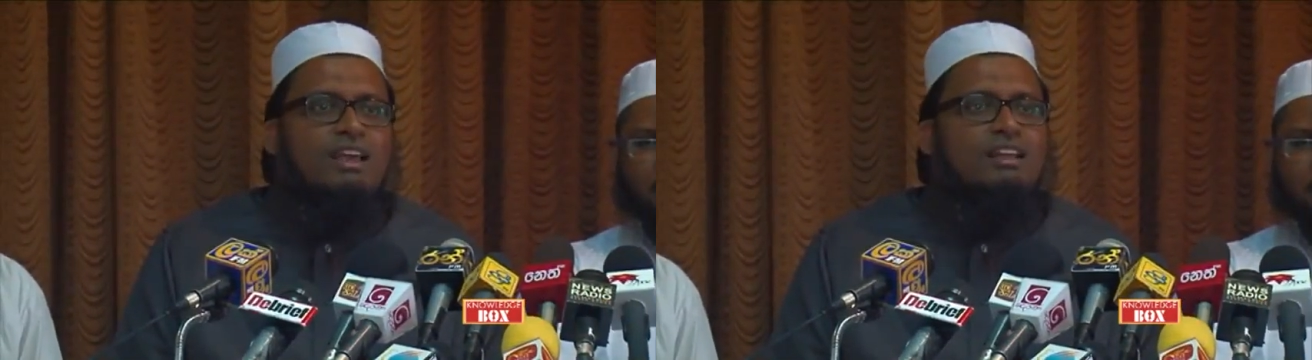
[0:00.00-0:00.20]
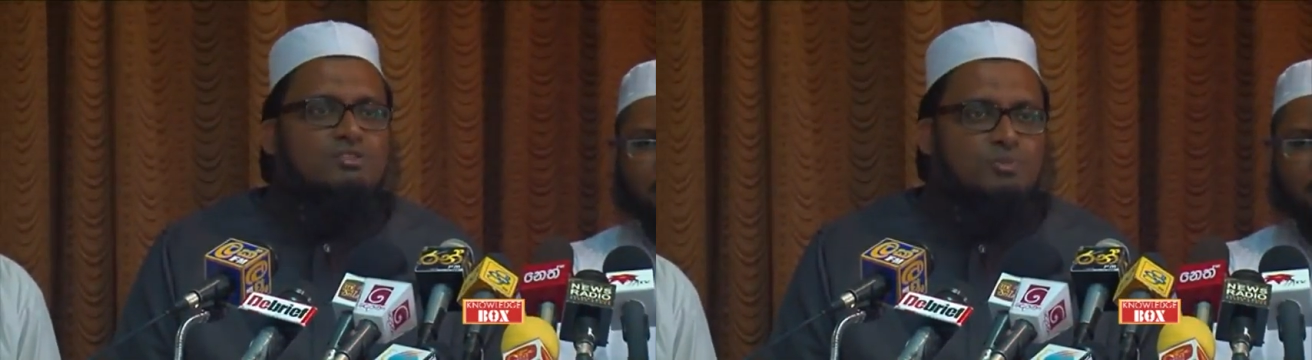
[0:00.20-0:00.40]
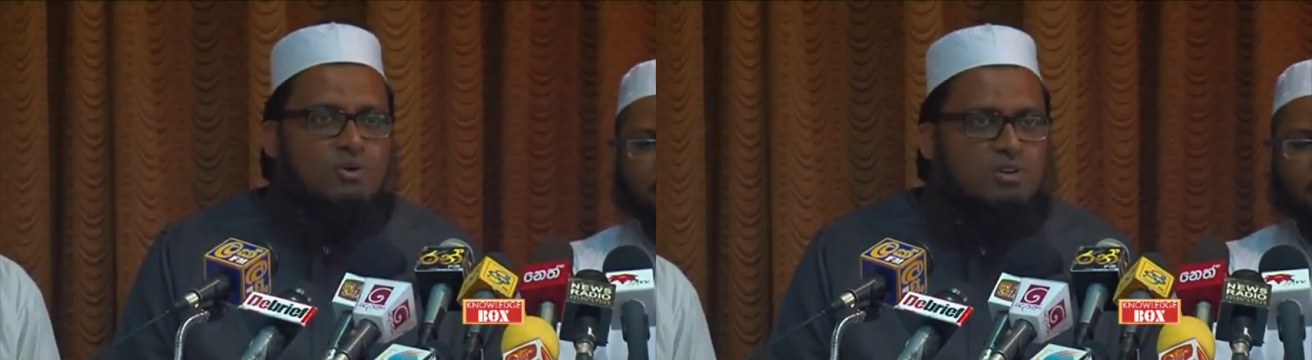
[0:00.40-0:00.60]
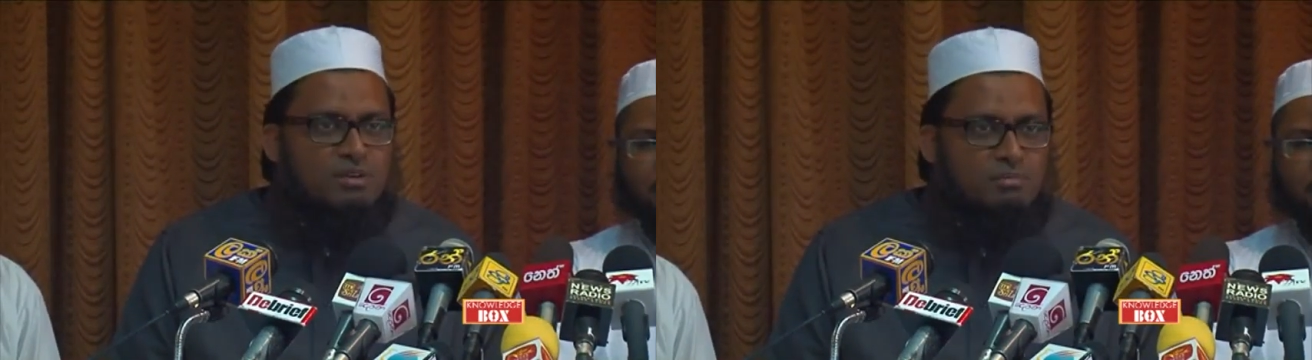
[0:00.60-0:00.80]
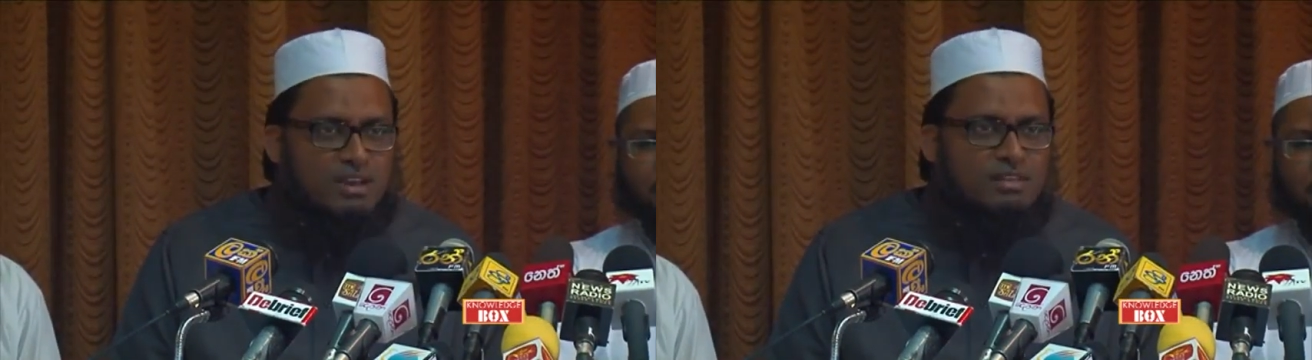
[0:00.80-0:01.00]
they had
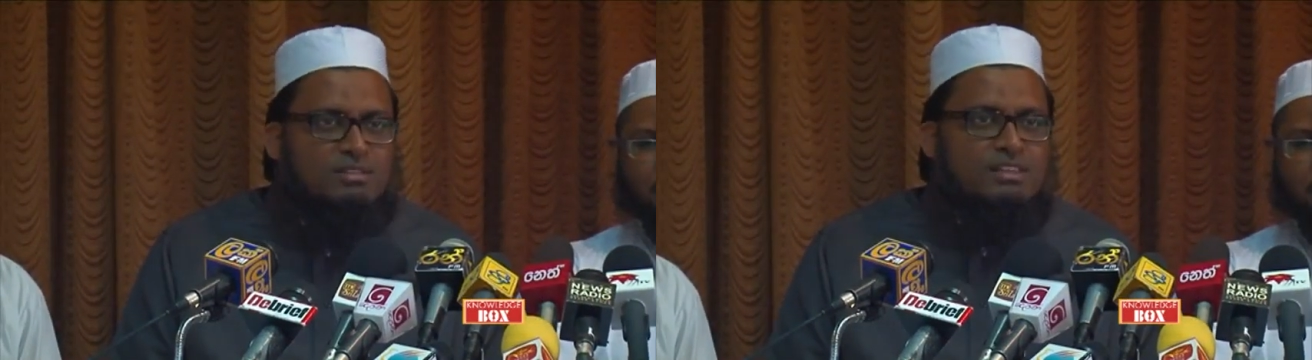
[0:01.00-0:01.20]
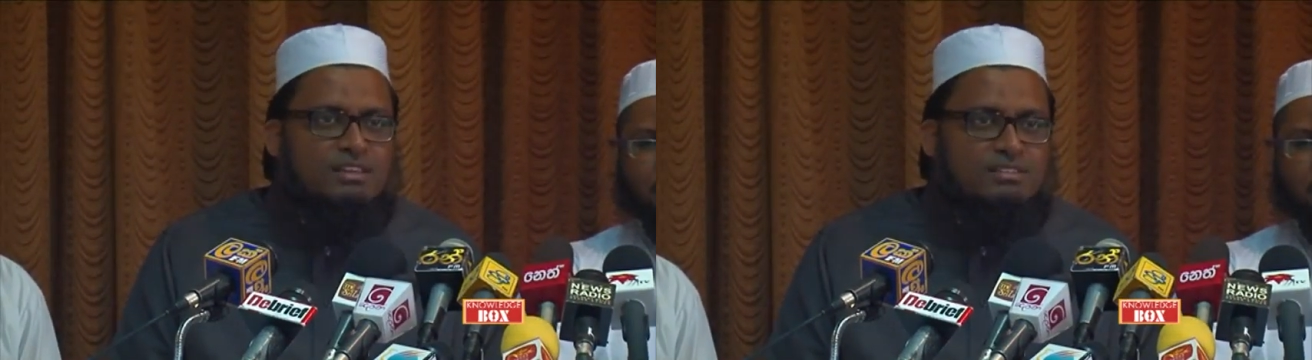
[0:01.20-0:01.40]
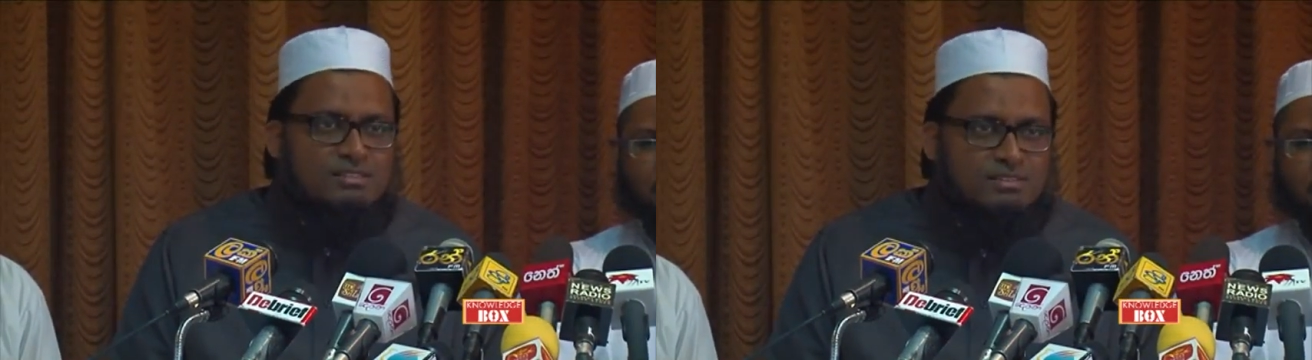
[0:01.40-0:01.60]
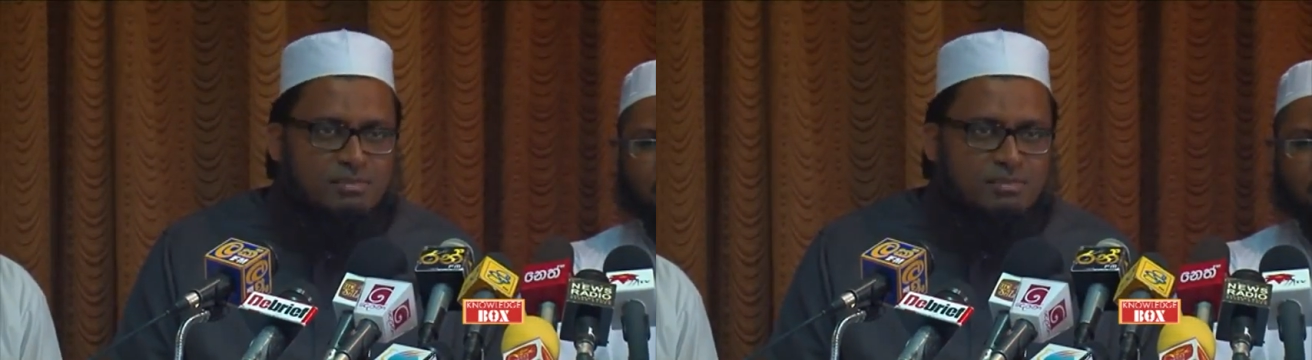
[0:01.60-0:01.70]
spoken many things,